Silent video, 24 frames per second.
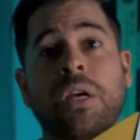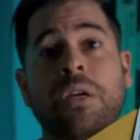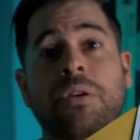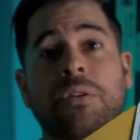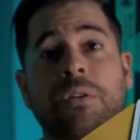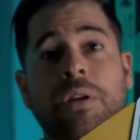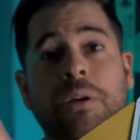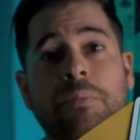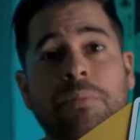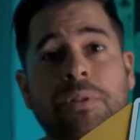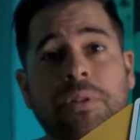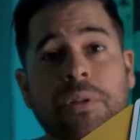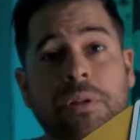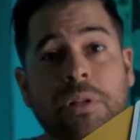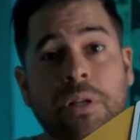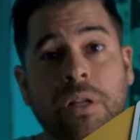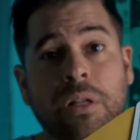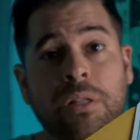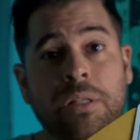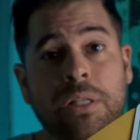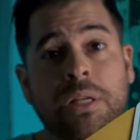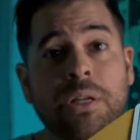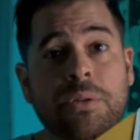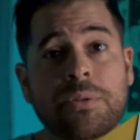You're able to
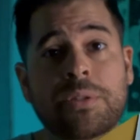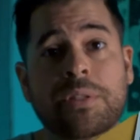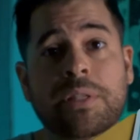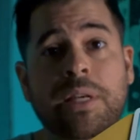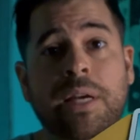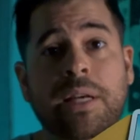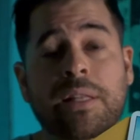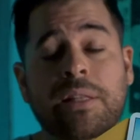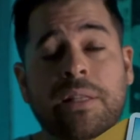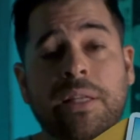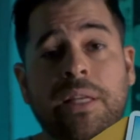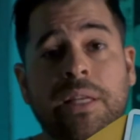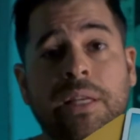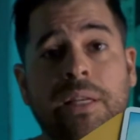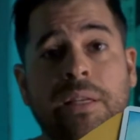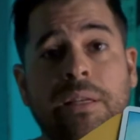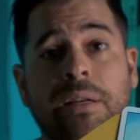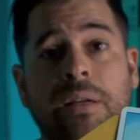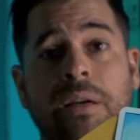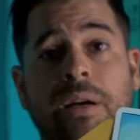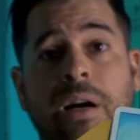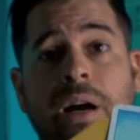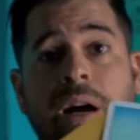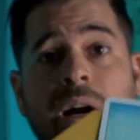close that lid
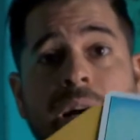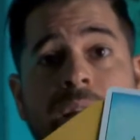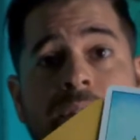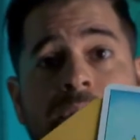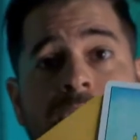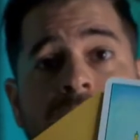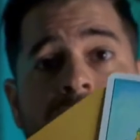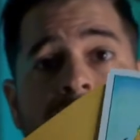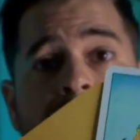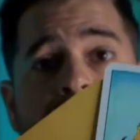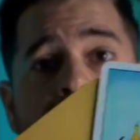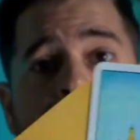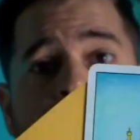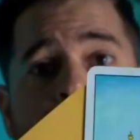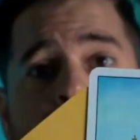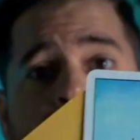on the cup